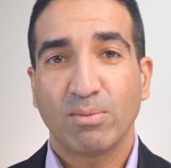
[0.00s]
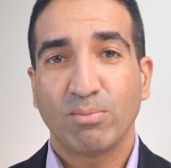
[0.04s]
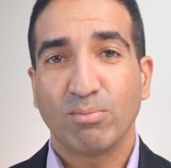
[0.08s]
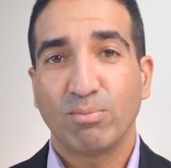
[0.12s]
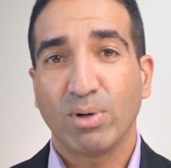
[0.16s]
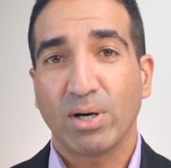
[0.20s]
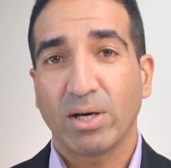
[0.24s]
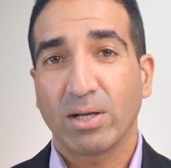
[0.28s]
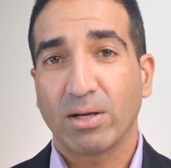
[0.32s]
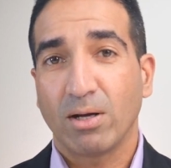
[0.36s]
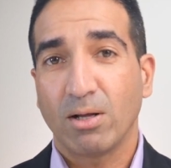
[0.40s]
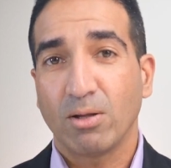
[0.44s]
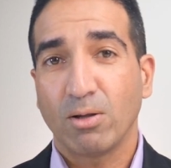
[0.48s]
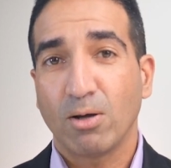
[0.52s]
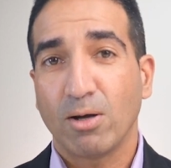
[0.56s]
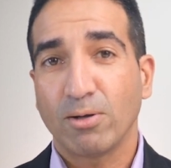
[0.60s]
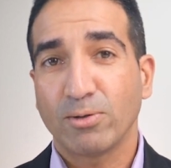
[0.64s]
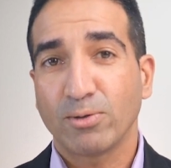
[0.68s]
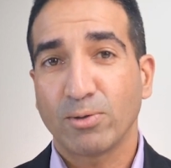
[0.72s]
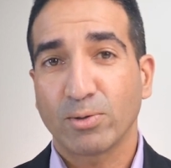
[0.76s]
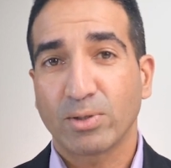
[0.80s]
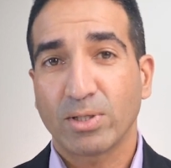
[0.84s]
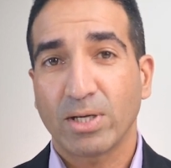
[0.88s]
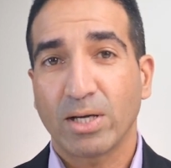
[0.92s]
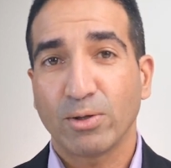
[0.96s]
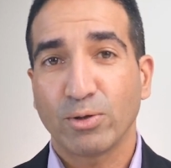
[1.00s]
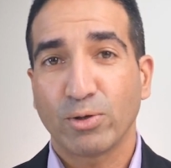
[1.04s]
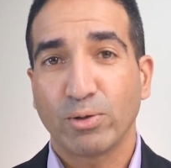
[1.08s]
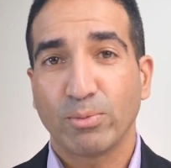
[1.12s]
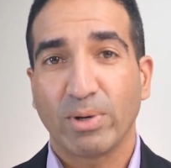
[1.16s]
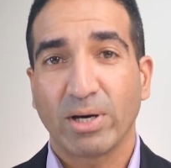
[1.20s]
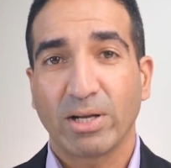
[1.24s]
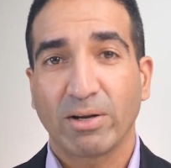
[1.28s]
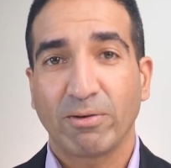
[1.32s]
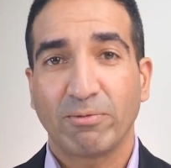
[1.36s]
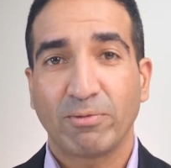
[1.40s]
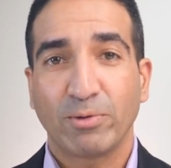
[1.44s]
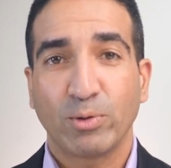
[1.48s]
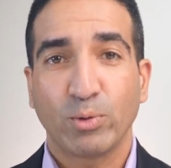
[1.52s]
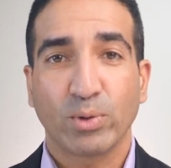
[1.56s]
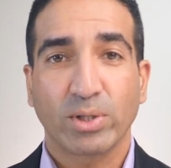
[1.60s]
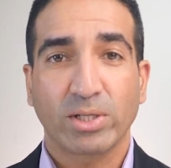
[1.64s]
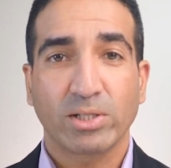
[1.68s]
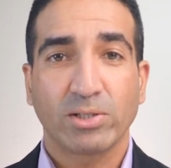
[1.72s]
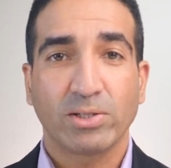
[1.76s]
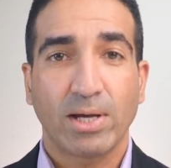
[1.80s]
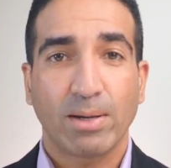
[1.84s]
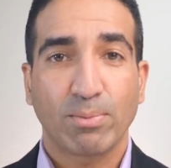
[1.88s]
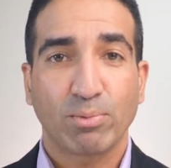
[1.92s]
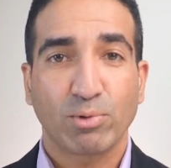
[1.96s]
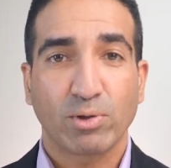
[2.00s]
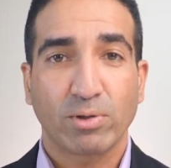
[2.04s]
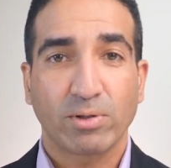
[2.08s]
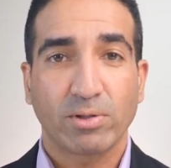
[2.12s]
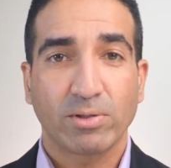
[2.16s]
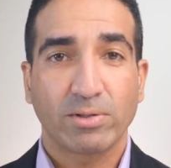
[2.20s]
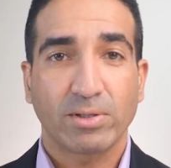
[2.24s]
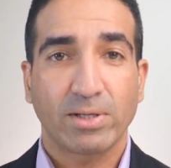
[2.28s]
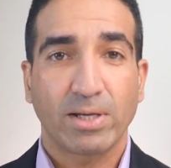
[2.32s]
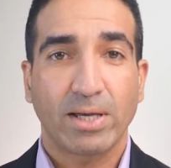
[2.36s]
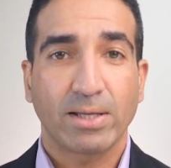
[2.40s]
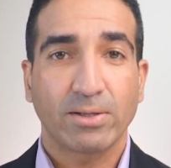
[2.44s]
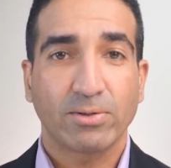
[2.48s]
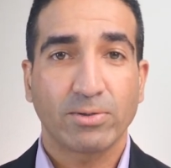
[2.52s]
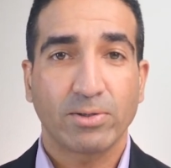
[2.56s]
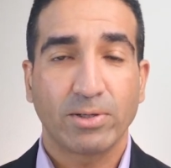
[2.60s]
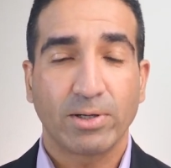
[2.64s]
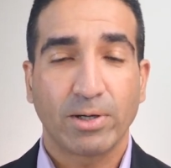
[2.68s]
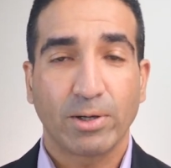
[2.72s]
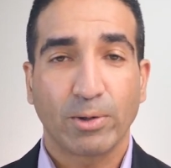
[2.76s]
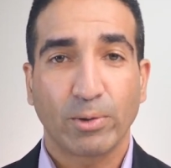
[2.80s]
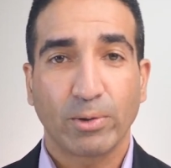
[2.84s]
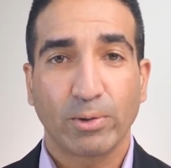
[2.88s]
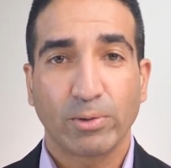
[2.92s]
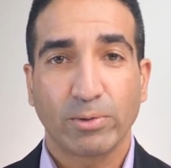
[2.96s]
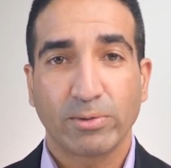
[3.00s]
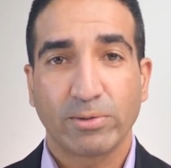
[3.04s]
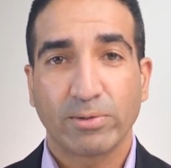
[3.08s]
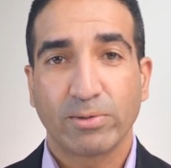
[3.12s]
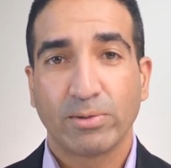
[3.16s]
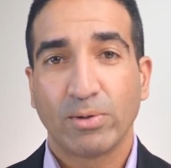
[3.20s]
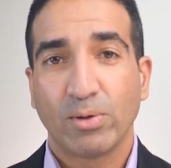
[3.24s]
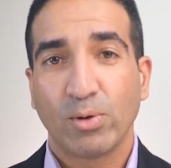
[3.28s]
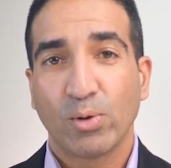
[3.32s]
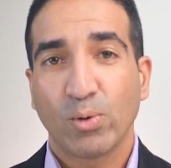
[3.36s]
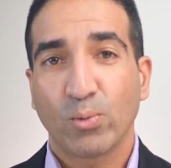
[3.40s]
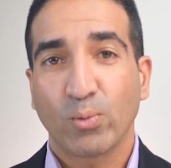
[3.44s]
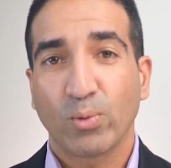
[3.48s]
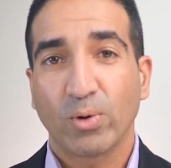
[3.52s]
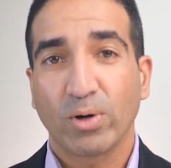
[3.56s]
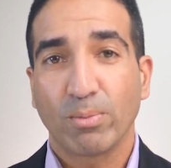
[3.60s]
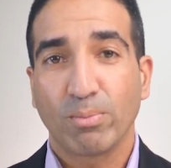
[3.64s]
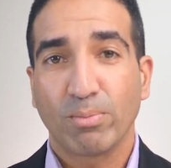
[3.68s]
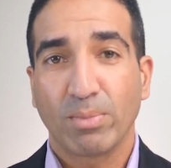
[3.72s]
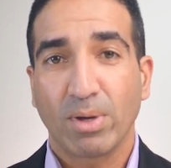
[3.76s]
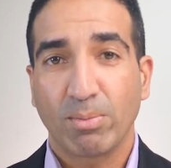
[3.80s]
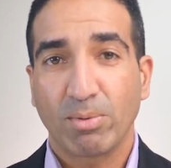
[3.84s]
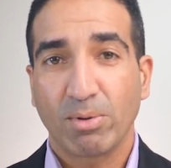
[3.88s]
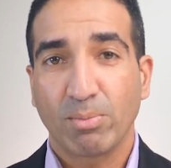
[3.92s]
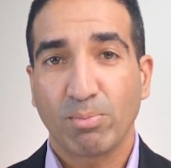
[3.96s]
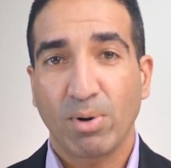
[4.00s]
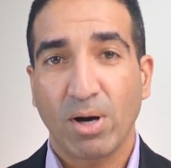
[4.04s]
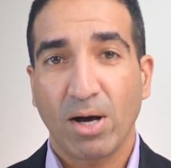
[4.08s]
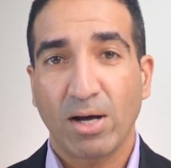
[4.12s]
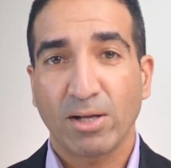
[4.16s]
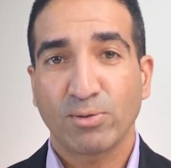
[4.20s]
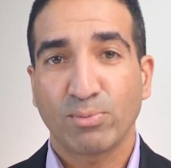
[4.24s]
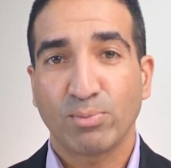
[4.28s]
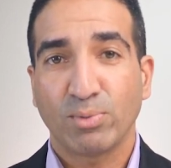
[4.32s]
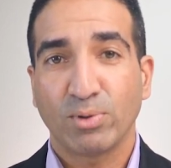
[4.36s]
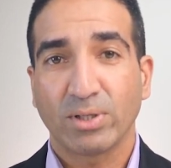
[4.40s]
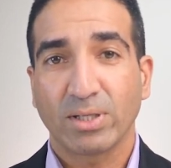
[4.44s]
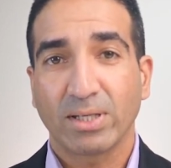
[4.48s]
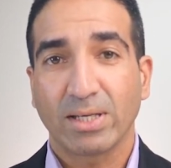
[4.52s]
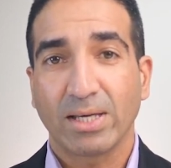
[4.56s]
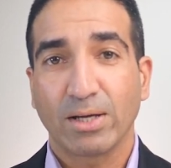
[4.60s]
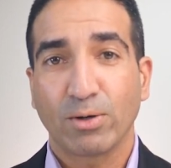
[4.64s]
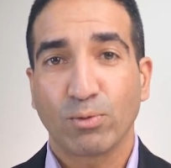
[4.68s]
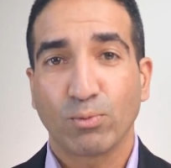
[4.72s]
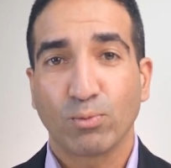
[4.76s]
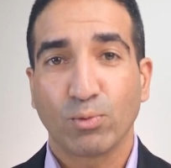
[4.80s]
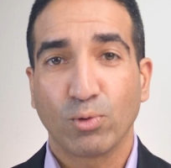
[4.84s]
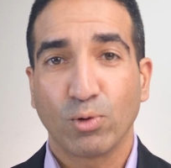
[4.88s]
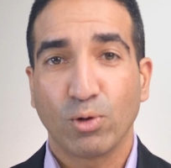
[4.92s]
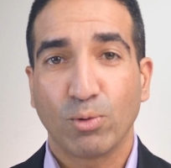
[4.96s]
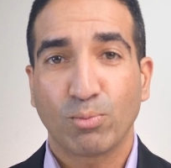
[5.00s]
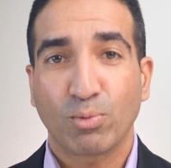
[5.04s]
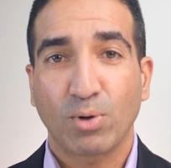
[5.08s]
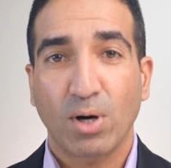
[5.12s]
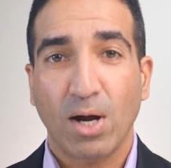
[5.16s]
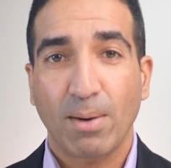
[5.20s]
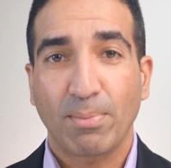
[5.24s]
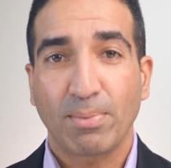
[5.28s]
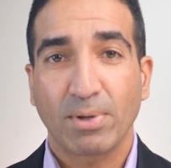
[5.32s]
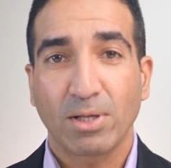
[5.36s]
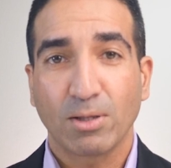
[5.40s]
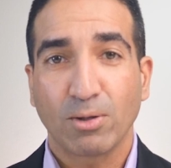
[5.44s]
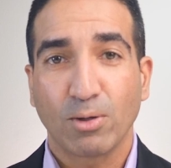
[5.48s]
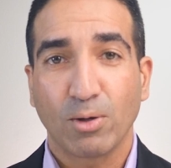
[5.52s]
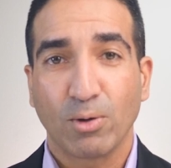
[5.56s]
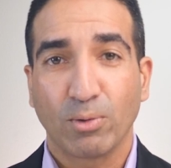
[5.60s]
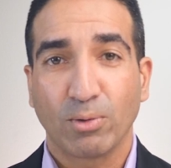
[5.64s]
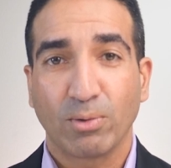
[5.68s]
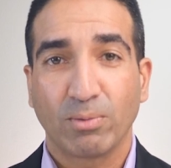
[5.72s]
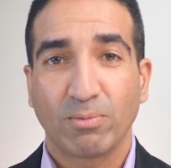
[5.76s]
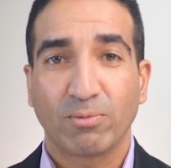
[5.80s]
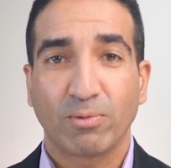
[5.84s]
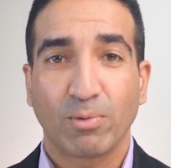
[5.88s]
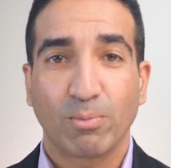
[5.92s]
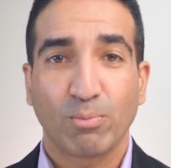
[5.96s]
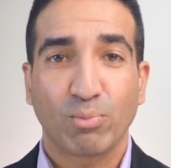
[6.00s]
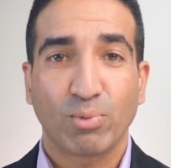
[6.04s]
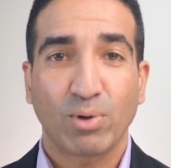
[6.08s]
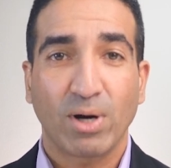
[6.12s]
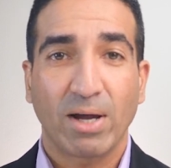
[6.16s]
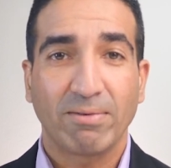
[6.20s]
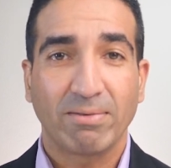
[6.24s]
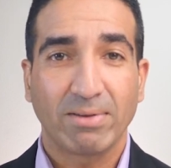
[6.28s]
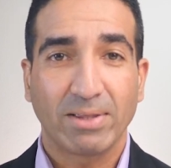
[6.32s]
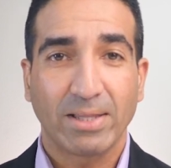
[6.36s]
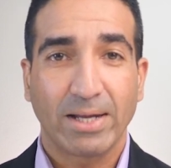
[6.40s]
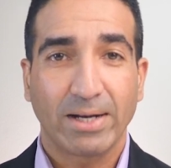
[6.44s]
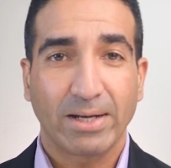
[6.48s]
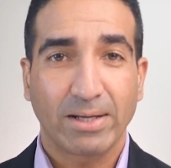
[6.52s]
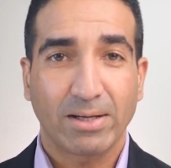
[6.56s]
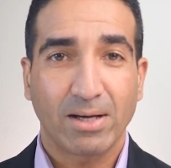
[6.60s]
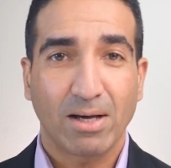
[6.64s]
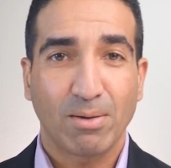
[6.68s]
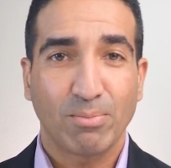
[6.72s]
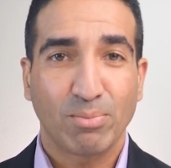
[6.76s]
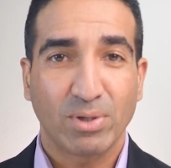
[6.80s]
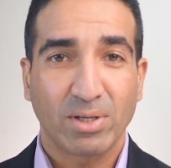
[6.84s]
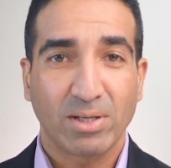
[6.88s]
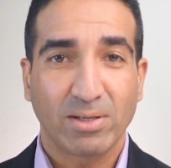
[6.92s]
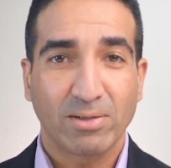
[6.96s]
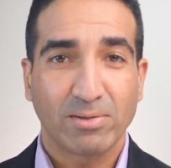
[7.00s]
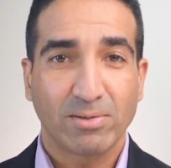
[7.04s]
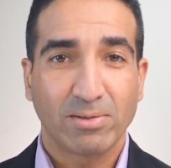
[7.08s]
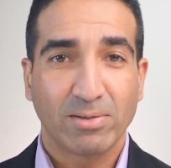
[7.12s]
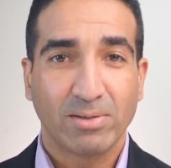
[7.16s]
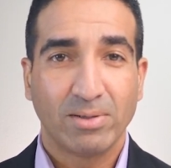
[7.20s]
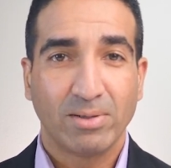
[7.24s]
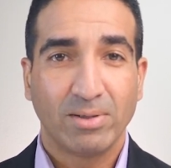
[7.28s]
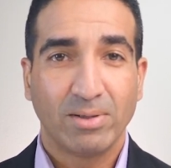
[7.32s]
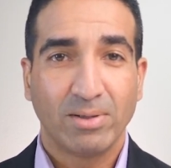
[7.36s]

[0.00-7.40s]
but I'll also tell you about a few exceptions and scenarios where it may be possible to get a rural property loan from private lending companies,